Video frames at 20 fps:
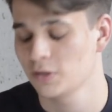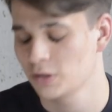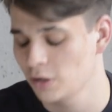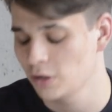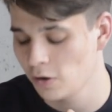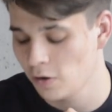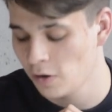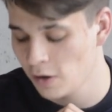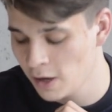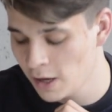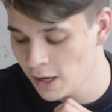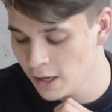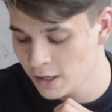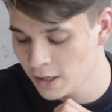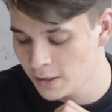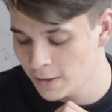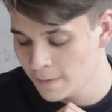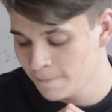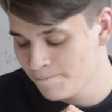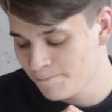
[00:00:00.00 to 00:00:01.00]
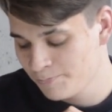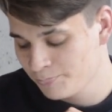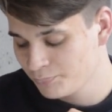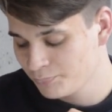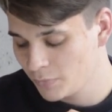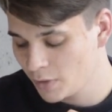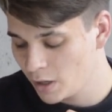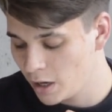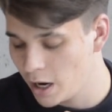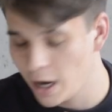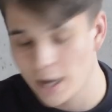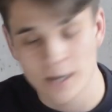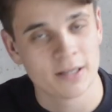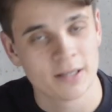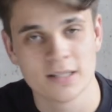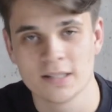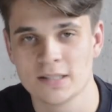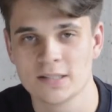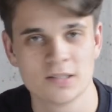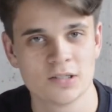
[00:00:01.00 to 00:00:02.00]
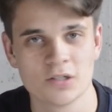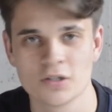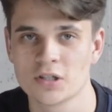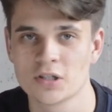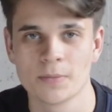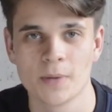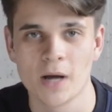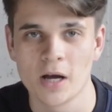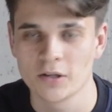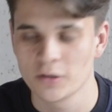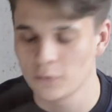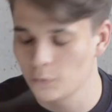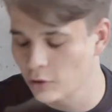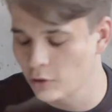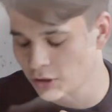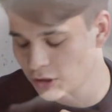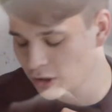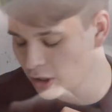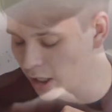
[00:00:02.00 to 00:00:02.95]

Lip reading: So it's just about the watch. I